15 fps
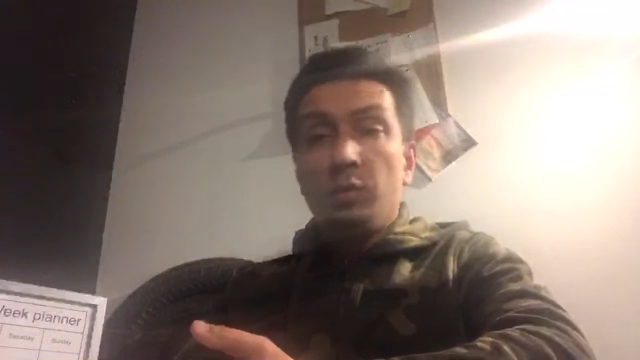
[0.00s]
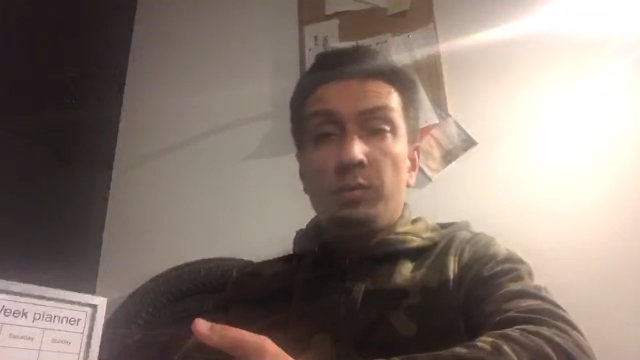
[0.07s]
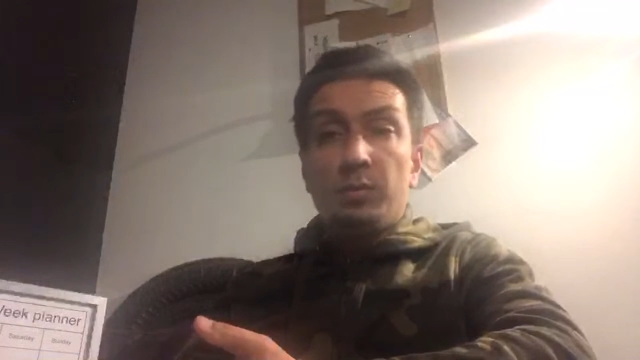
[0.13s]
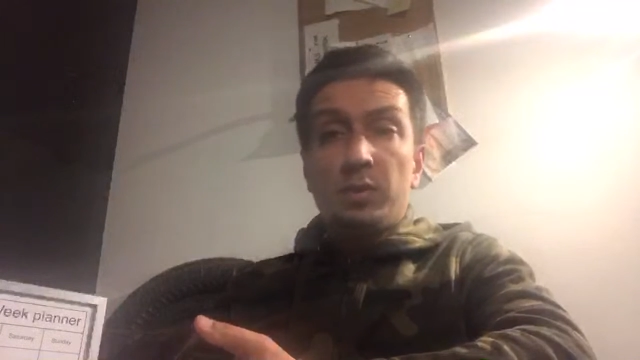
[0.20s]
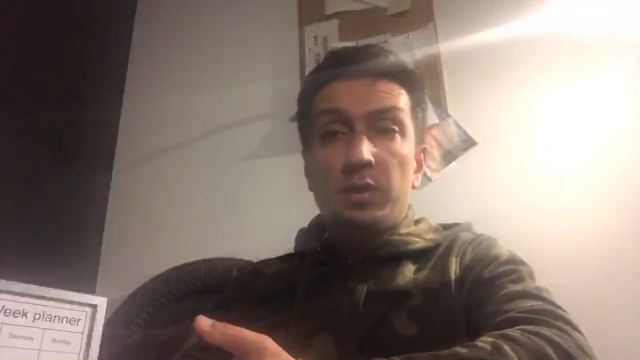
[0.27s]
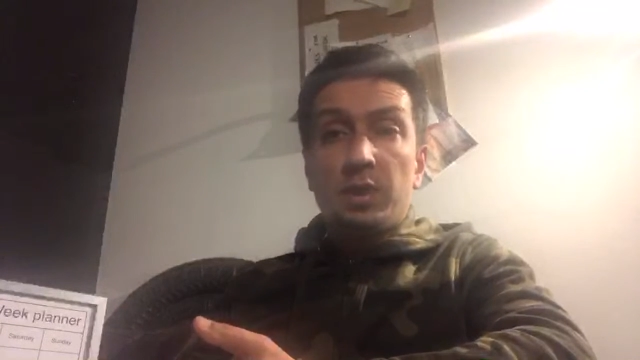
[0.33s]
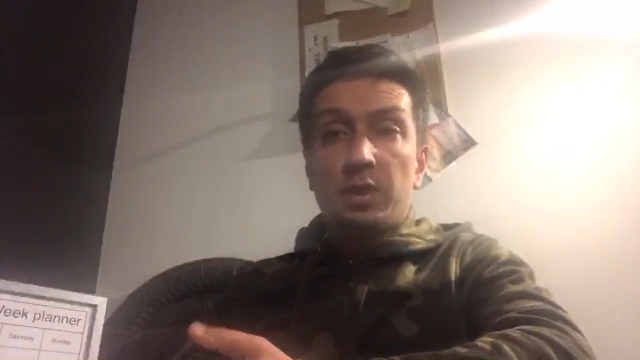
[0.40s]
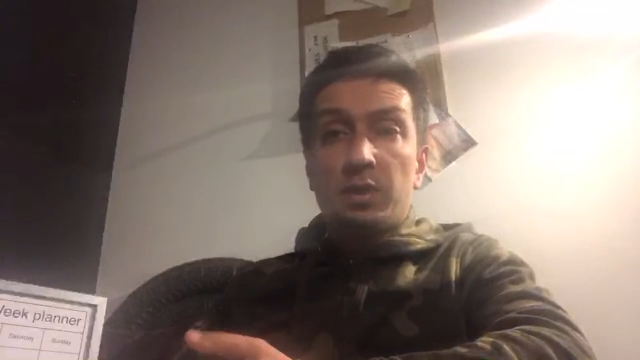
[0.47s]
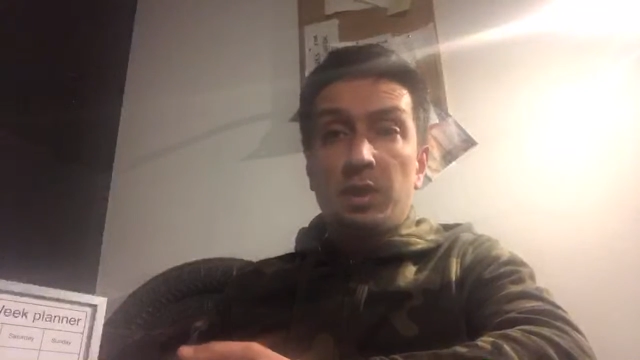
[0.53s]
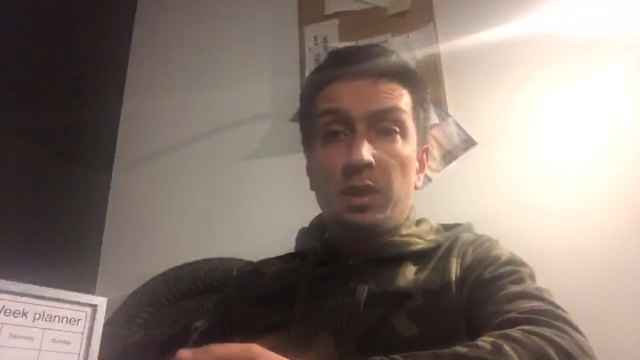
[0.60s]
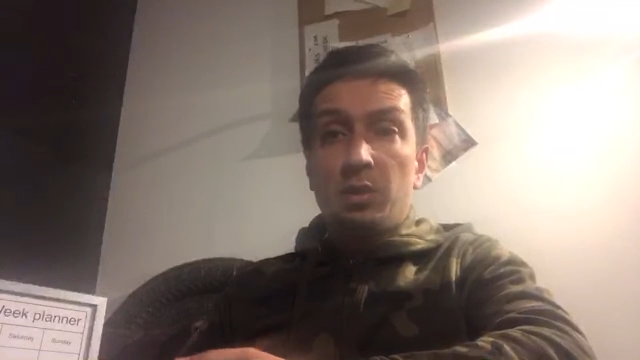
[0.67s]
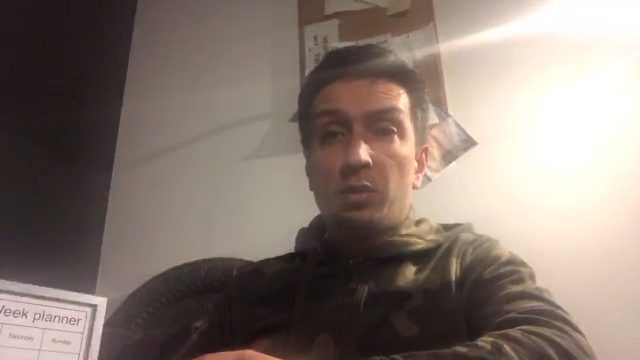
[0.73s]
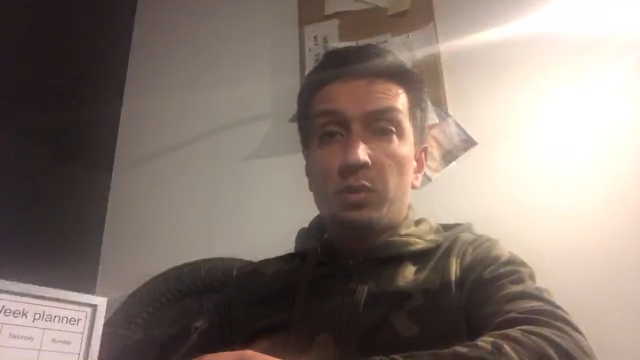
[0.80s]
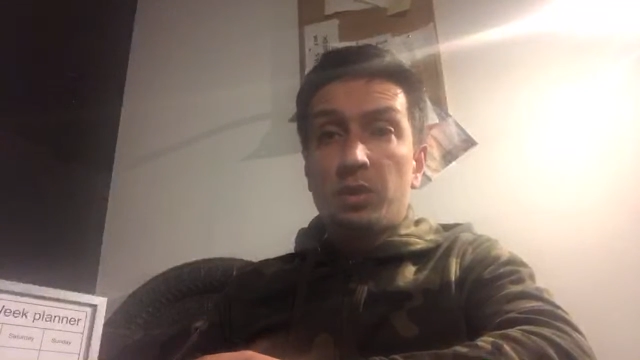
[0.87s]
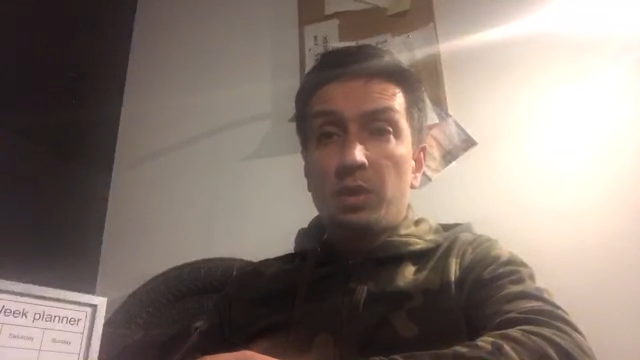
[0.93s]
16
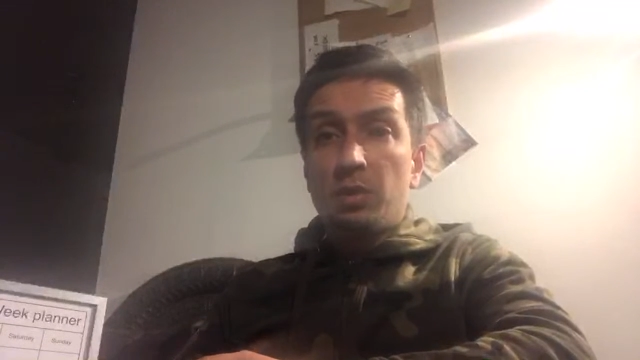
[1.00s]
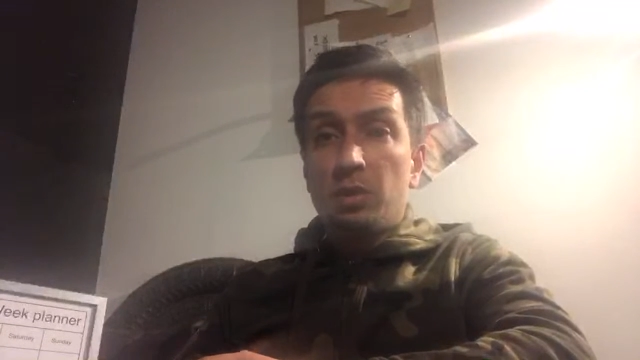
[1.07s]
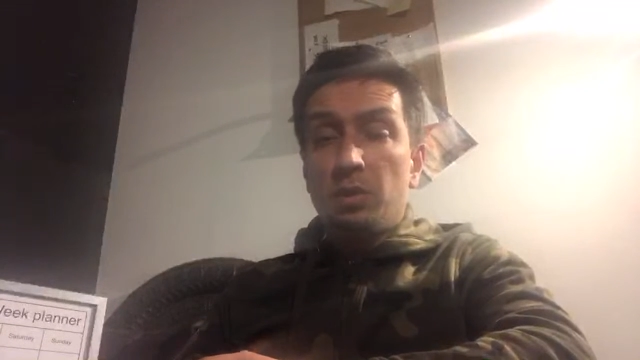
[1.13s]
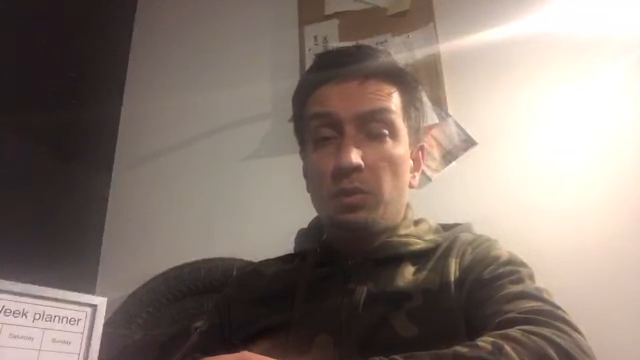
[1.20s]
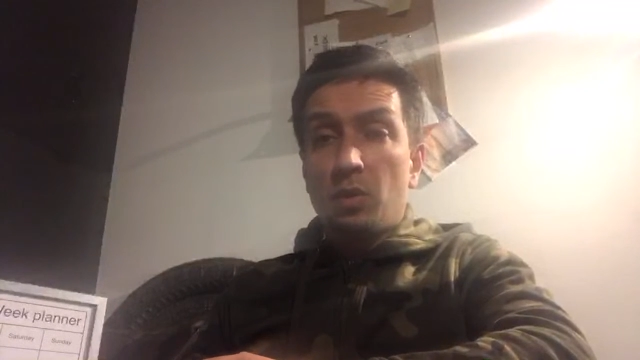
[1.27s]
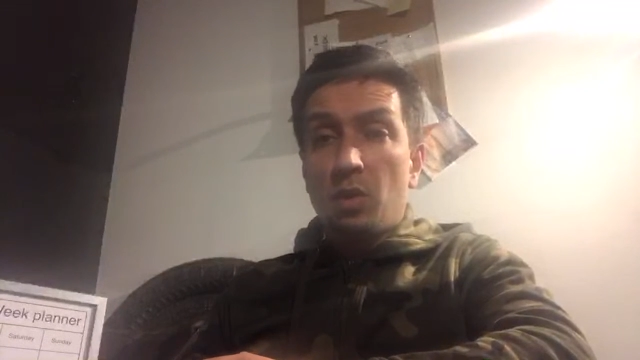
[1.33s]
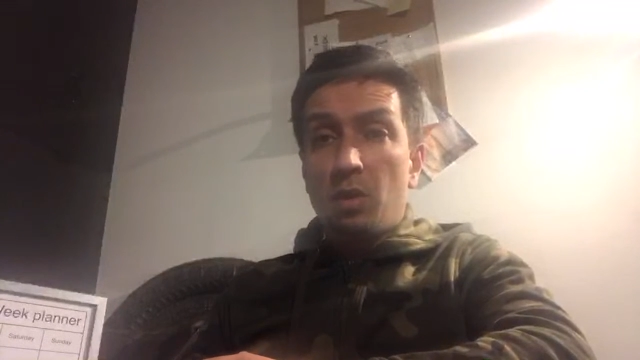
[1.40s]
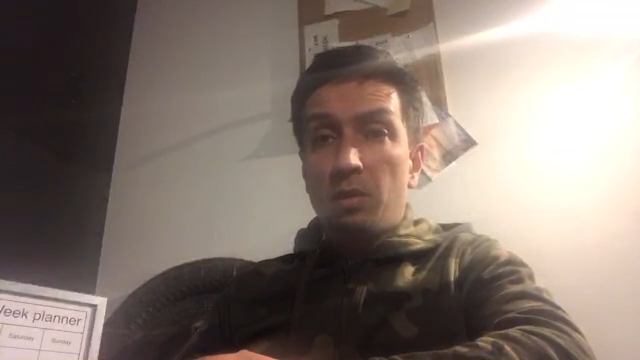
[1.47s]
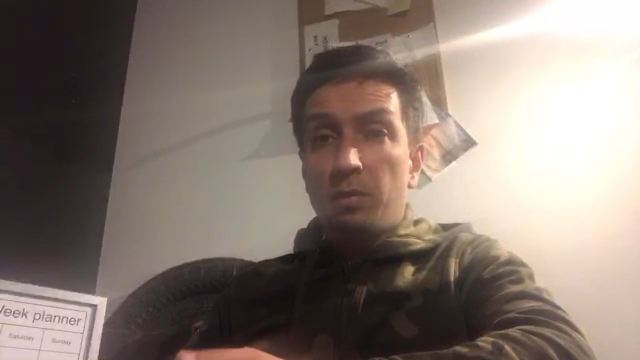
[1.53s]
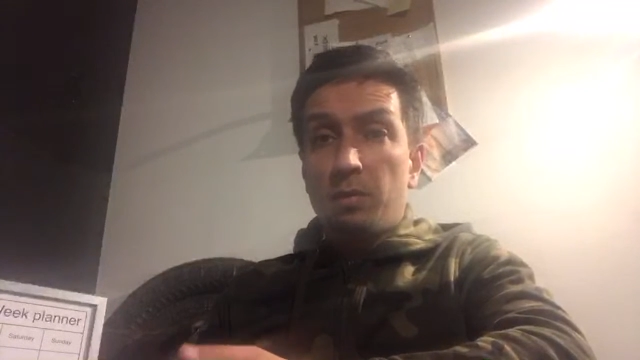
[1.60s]
or so, you've got